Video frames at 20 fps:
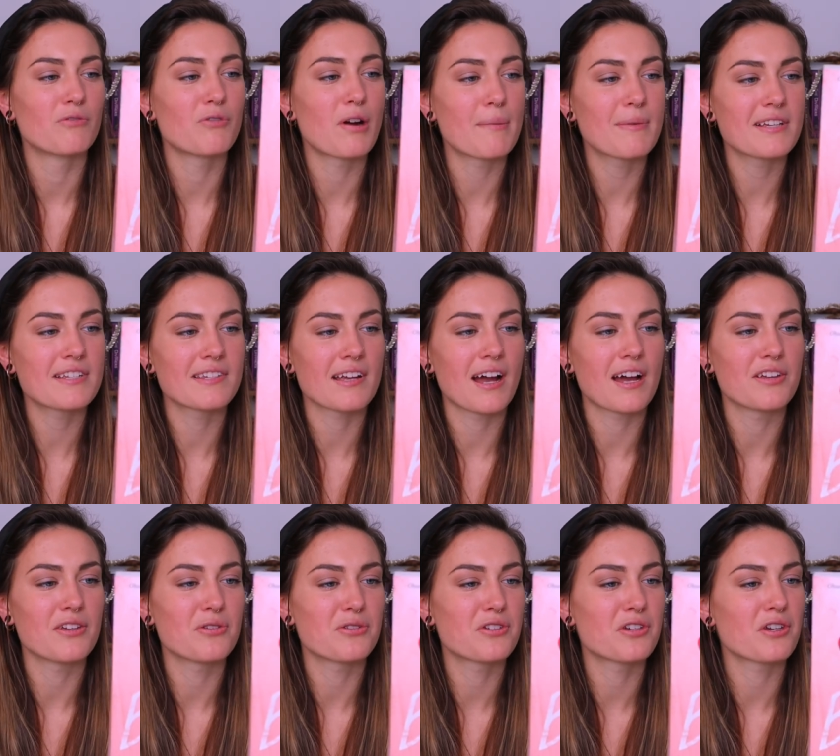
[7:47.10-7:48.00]
Remy Tsai
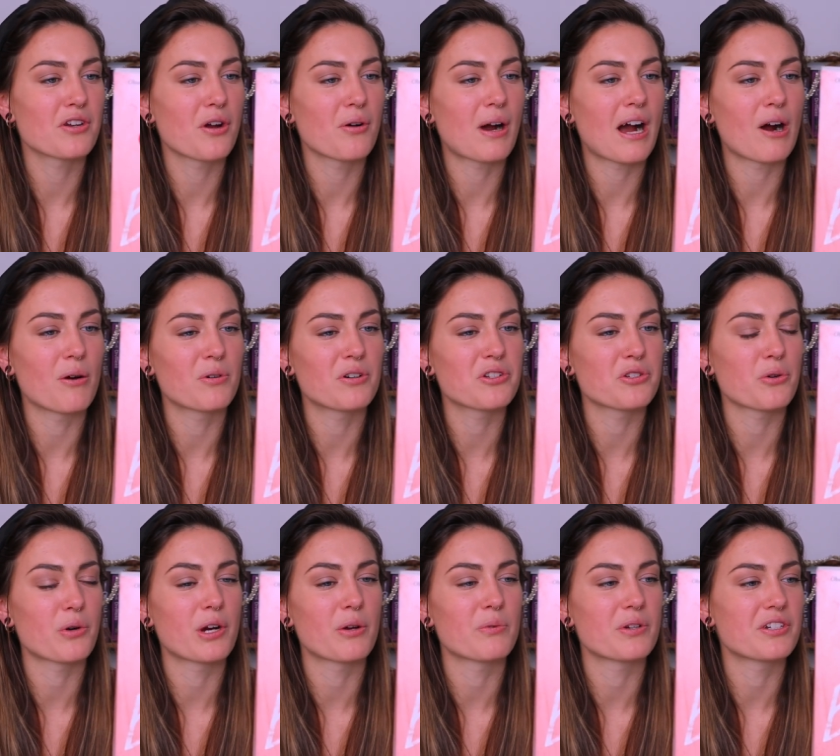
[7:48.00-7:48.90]
used to know how her
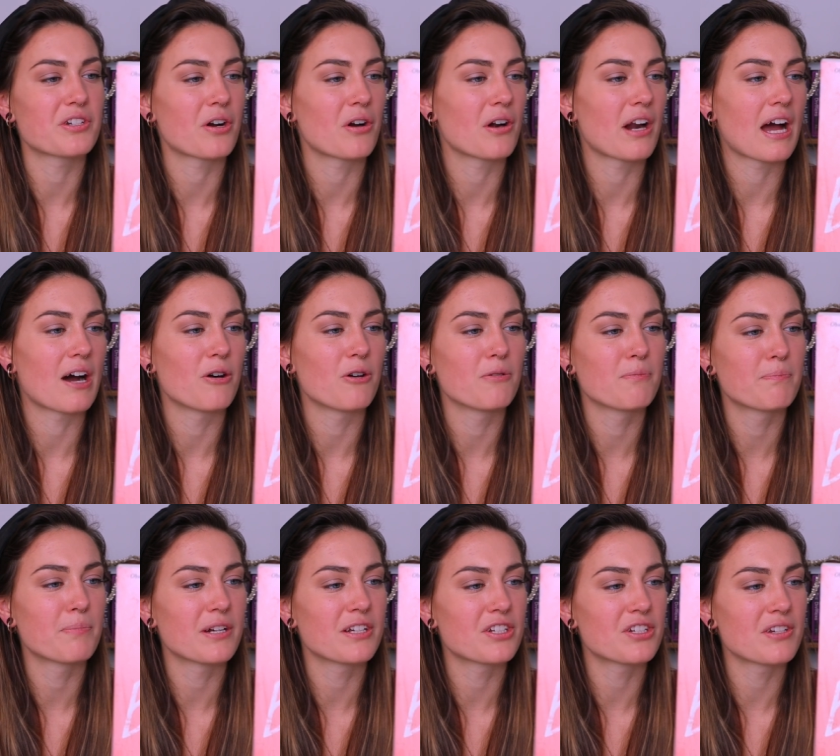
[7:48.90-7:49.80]
story would turn out,
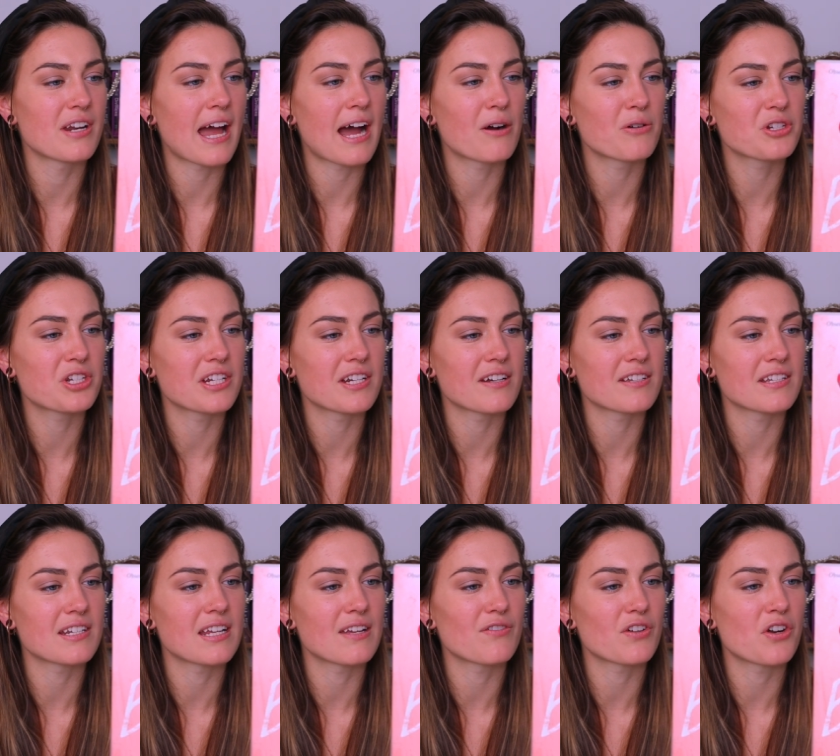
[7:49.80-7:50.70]
but now she
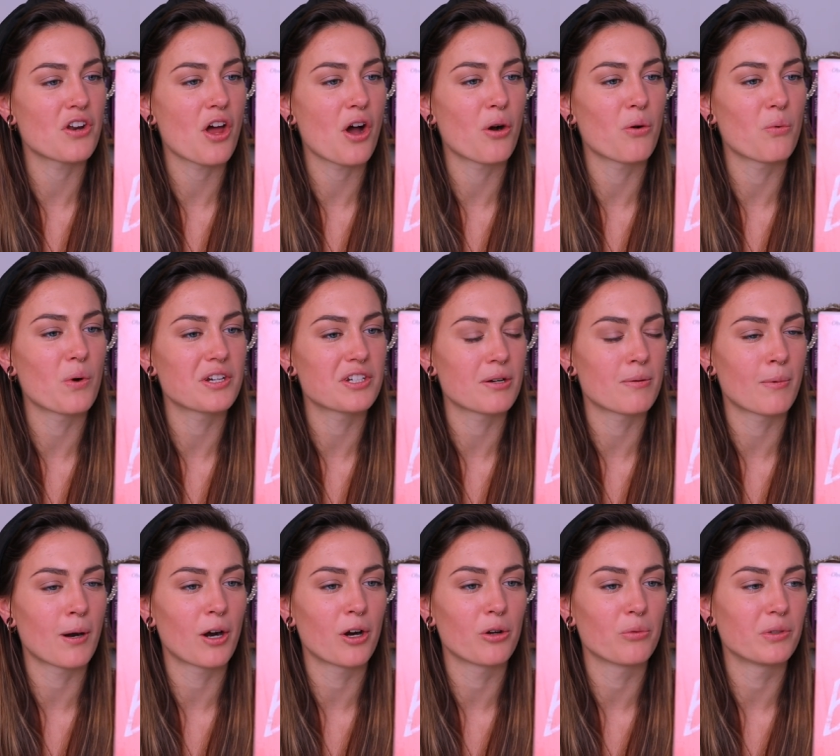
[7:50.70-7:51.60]
doesn't even know what
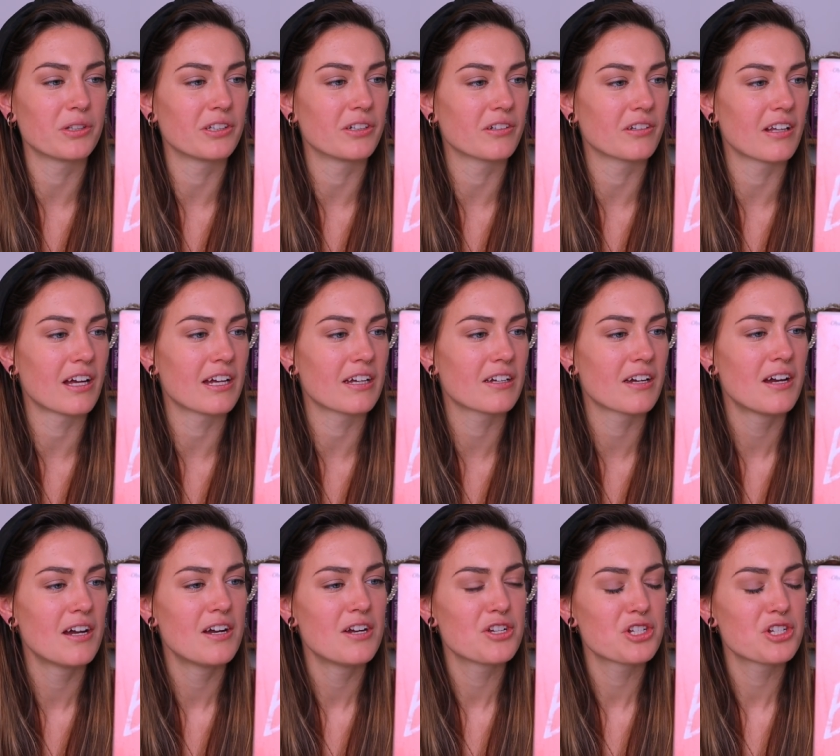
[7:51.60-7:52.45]
tomorrow will look like.